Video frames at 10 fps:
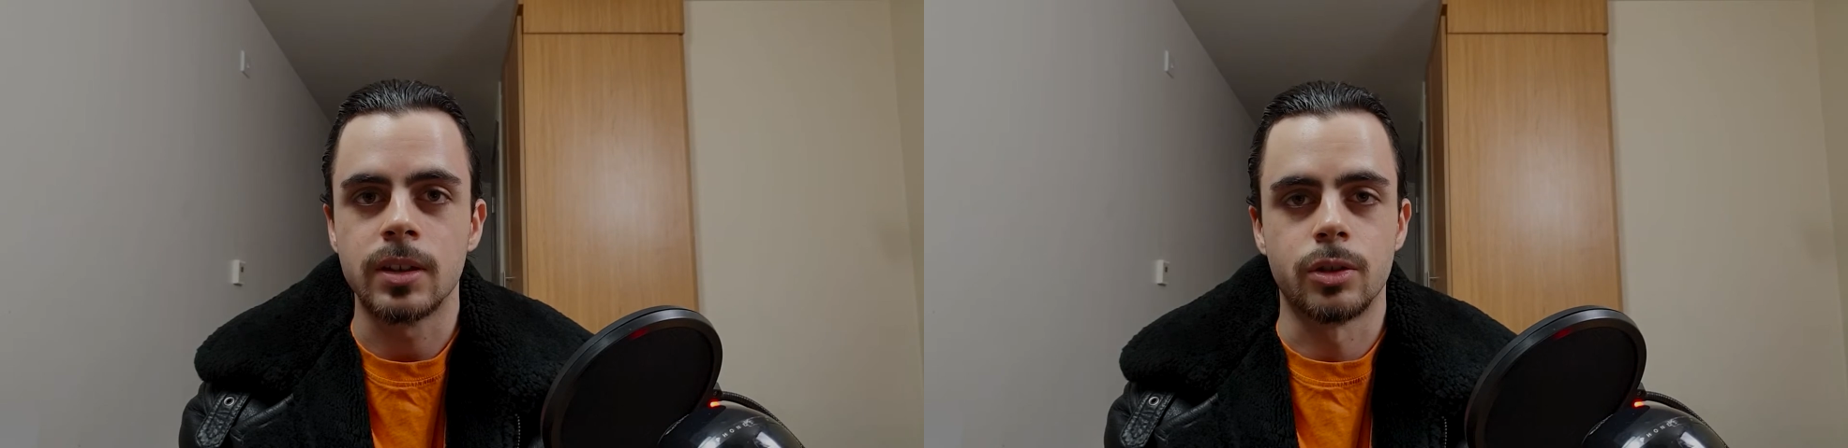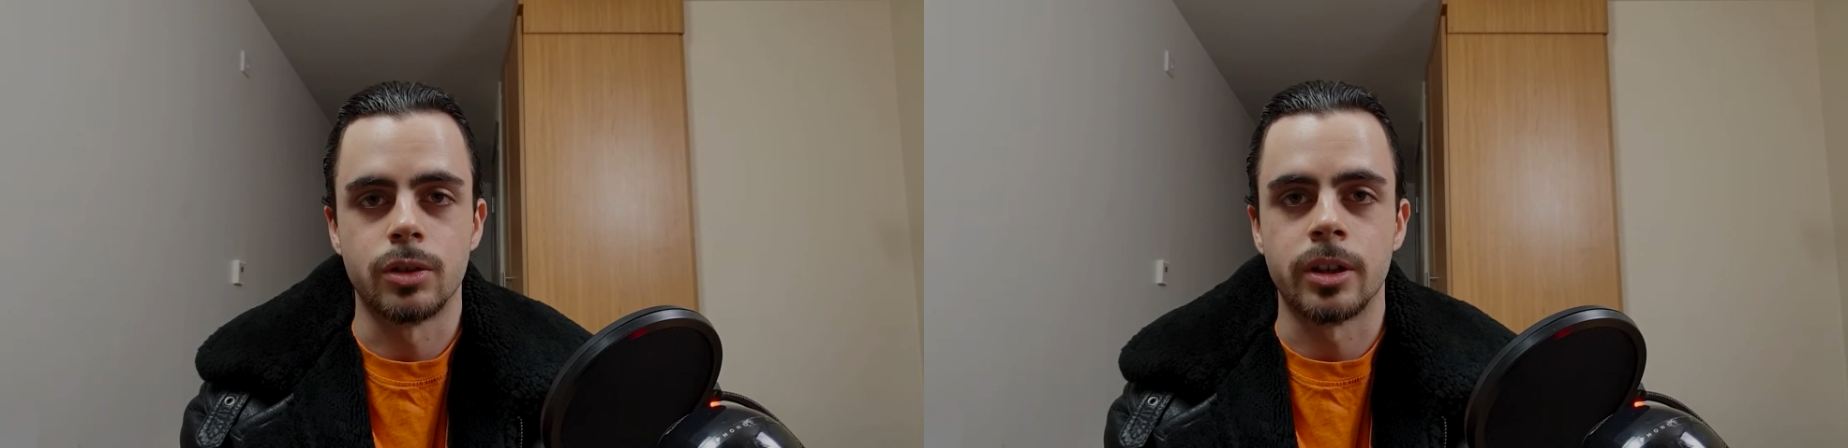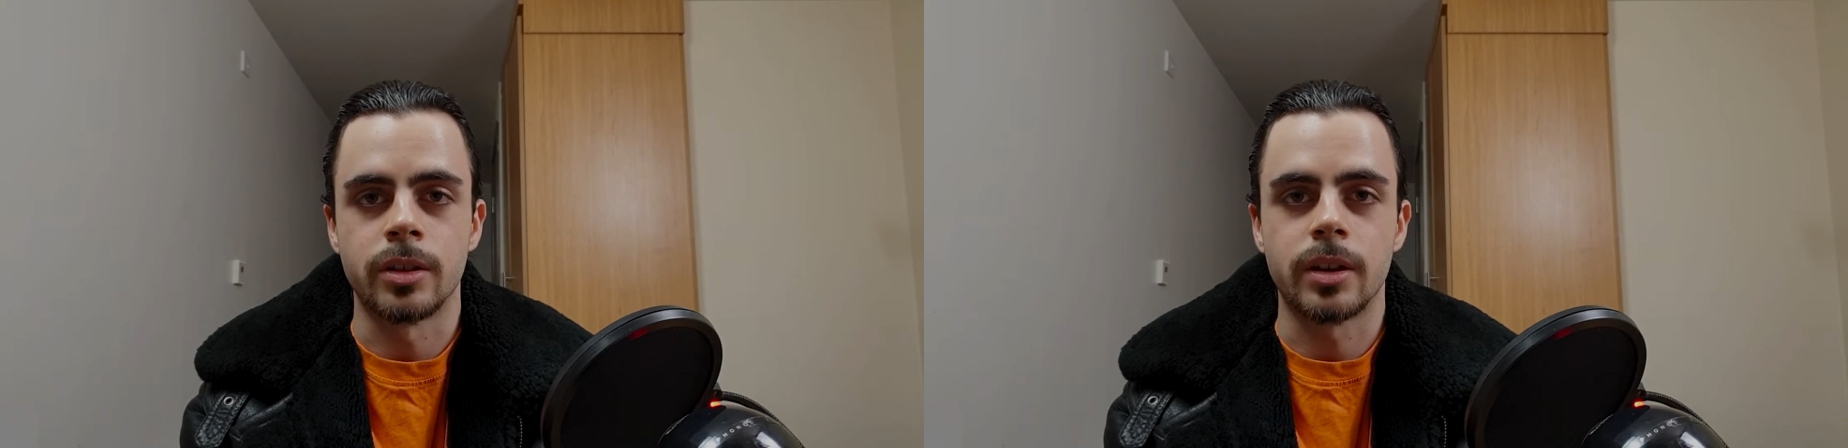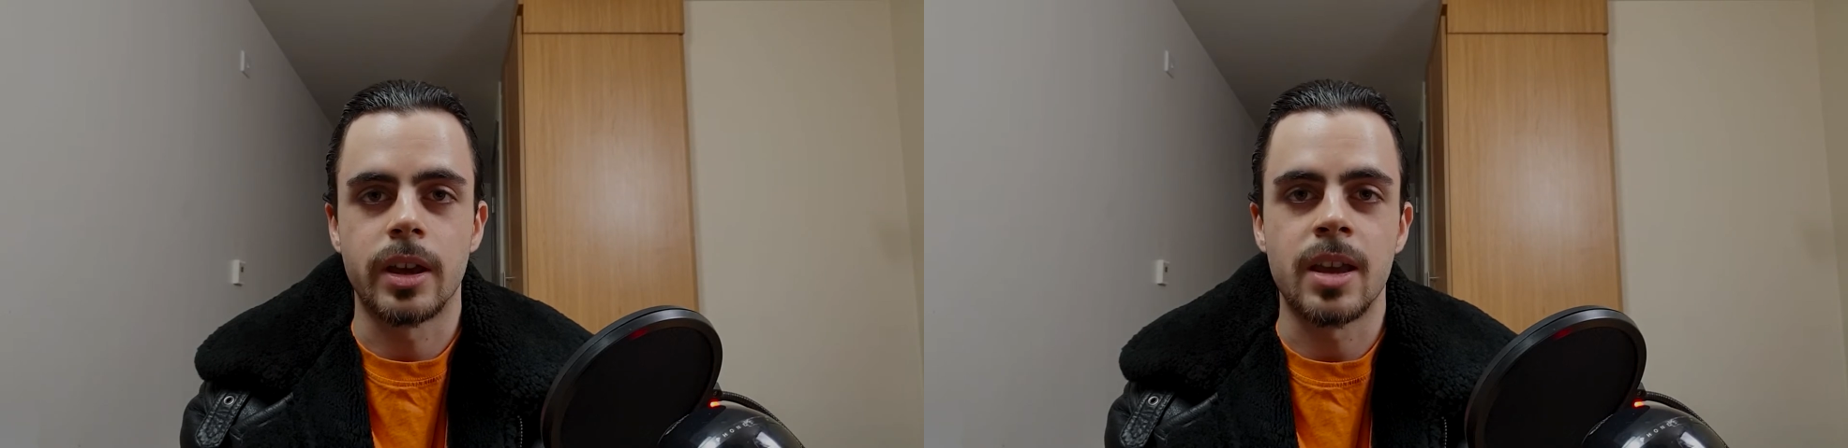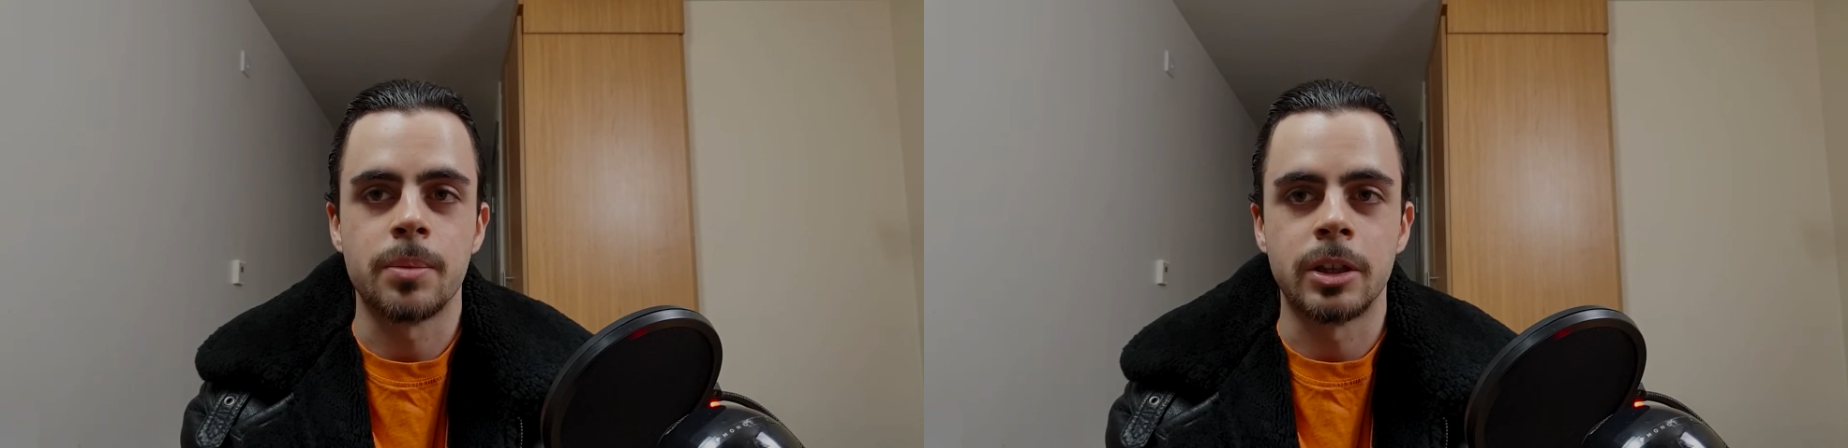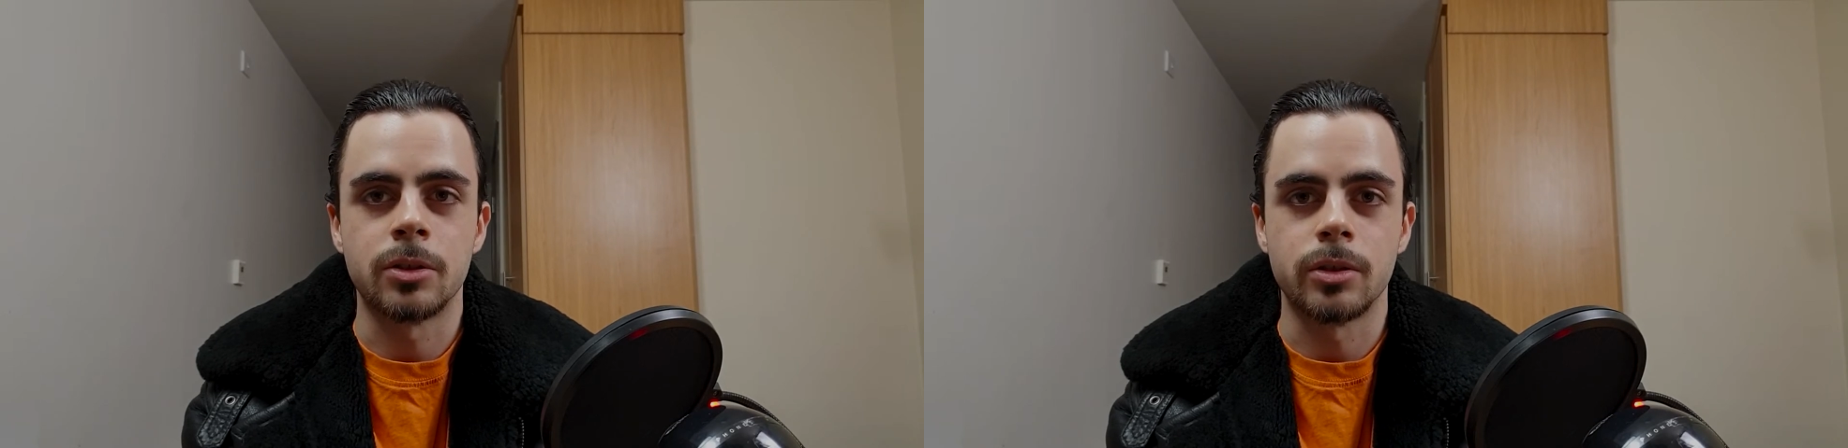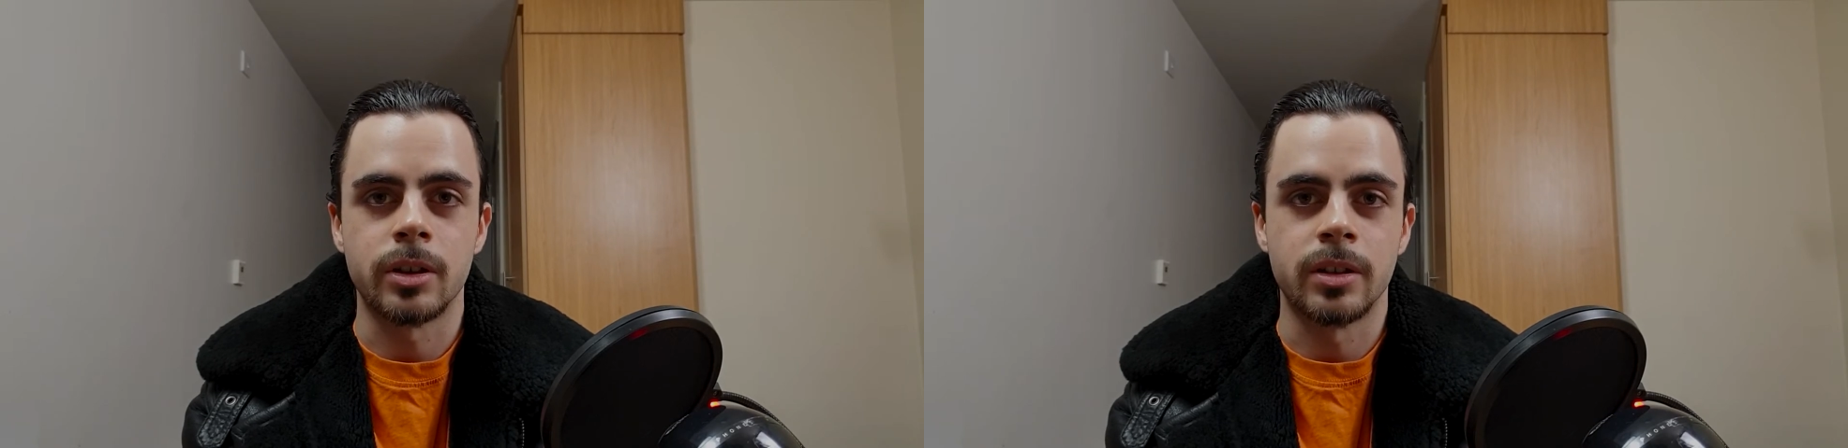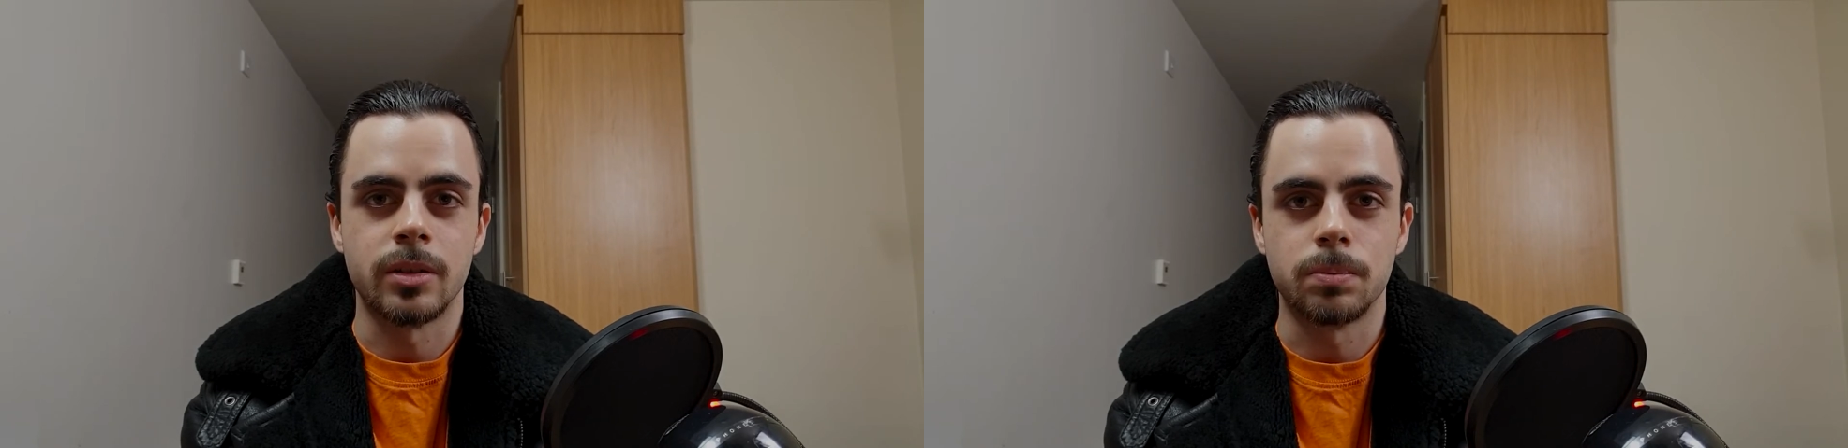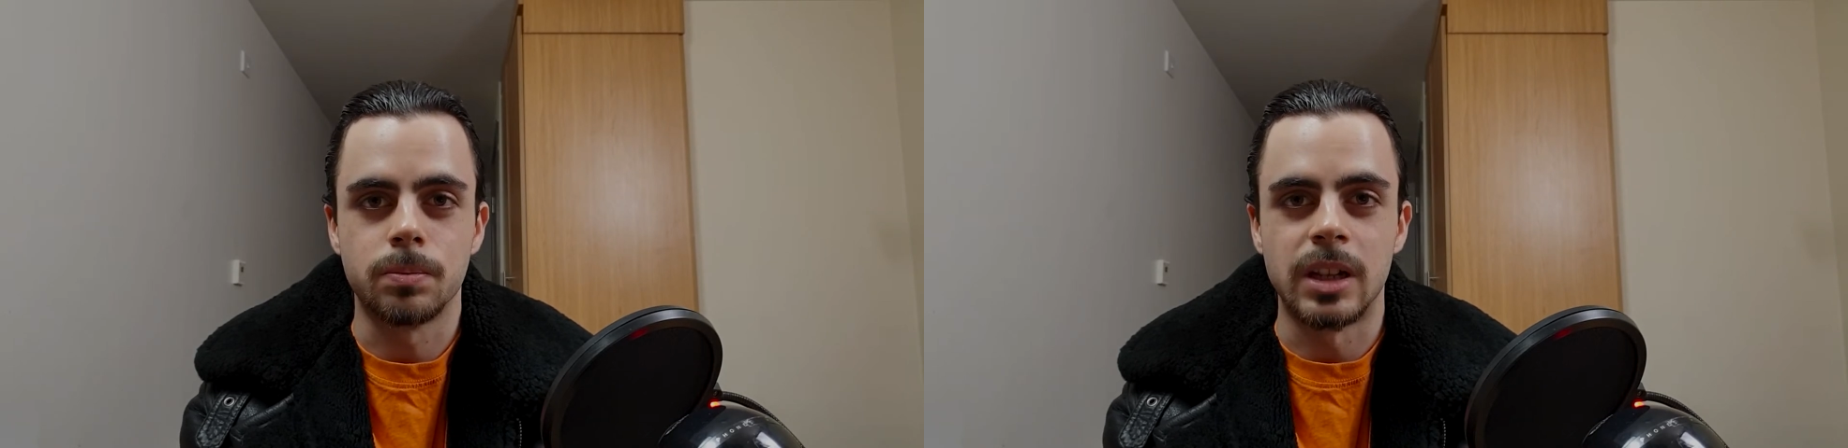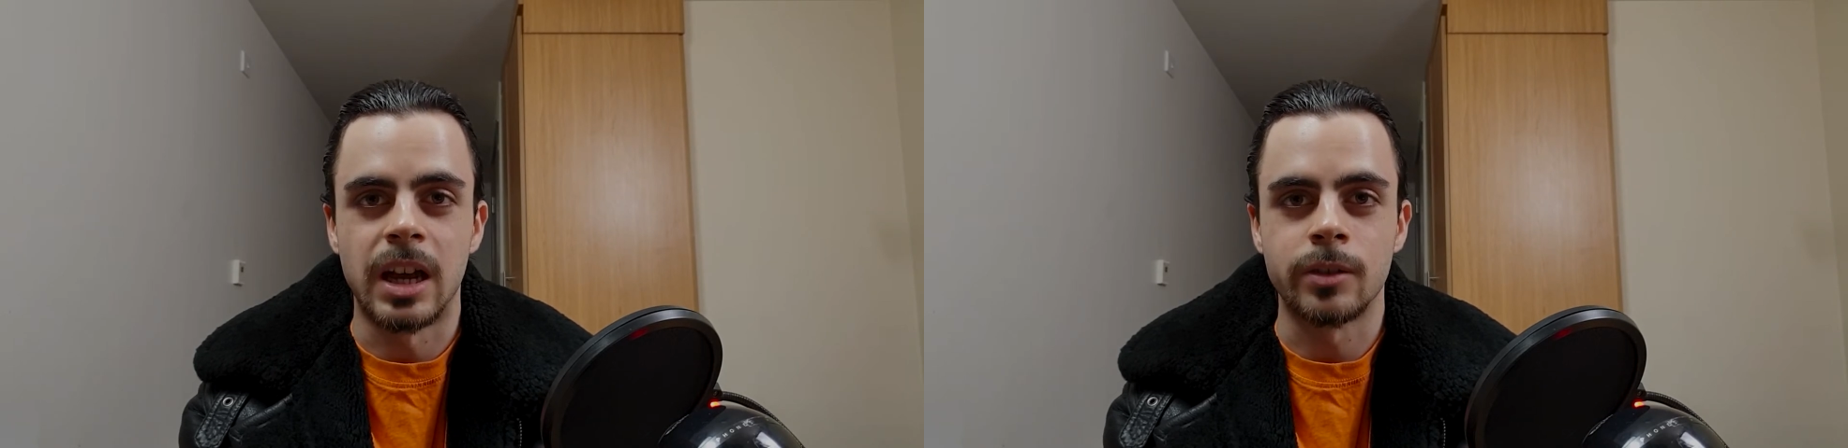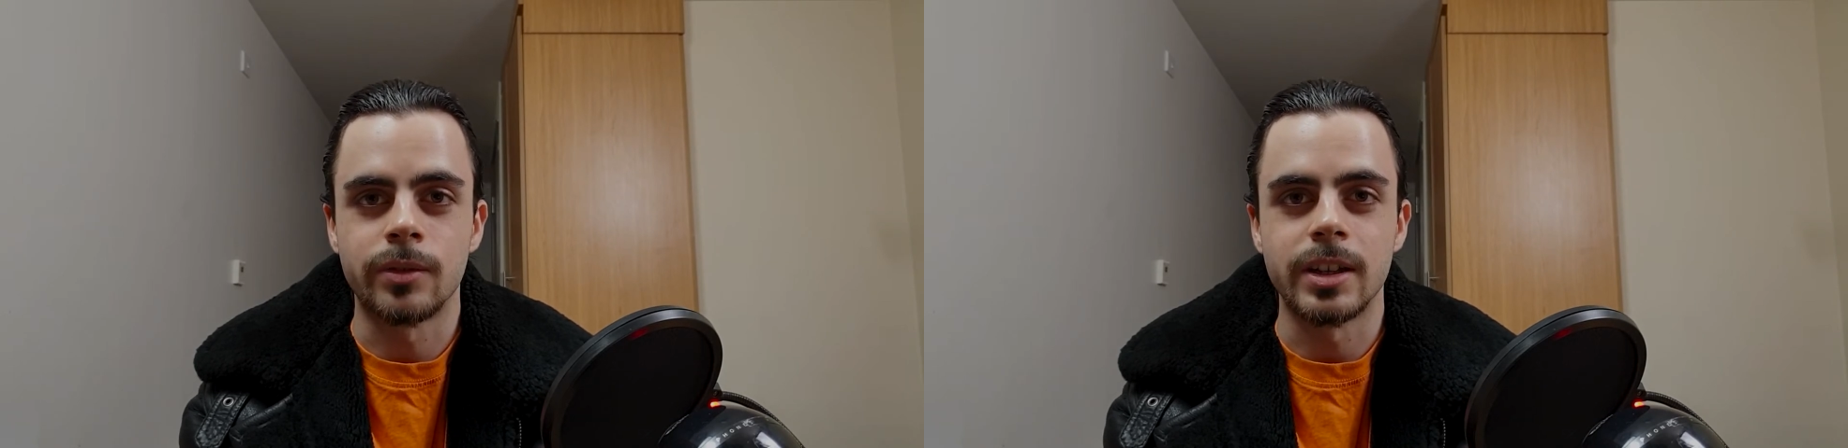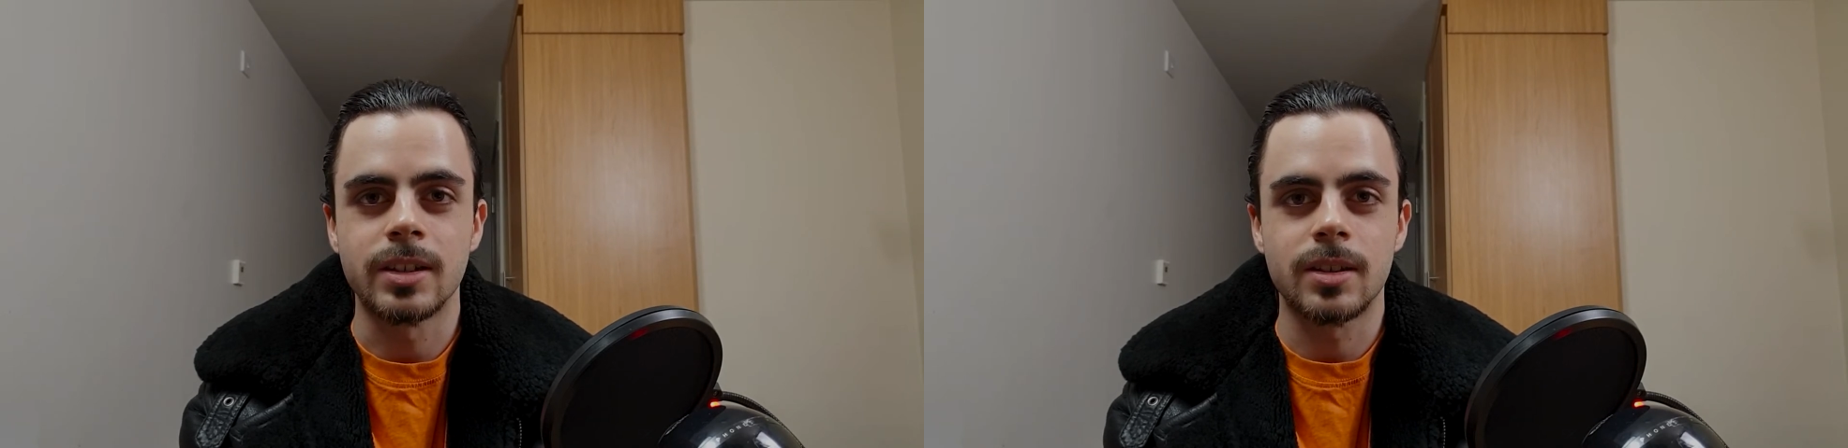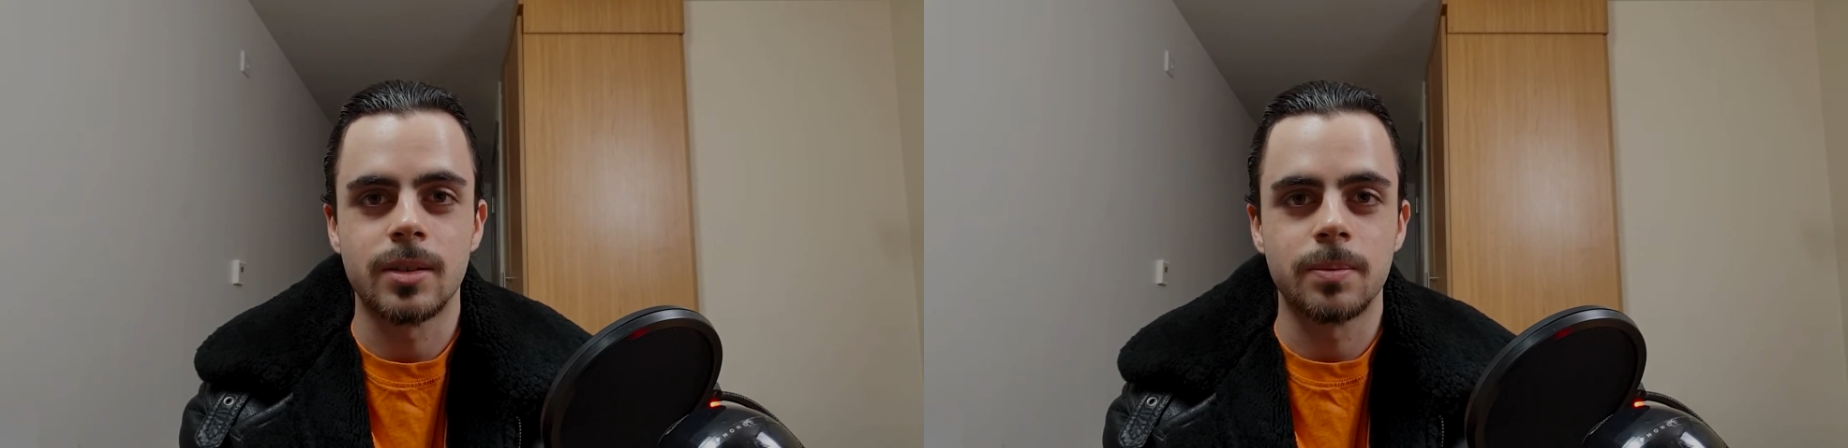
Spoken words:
turning the game into a lagfest.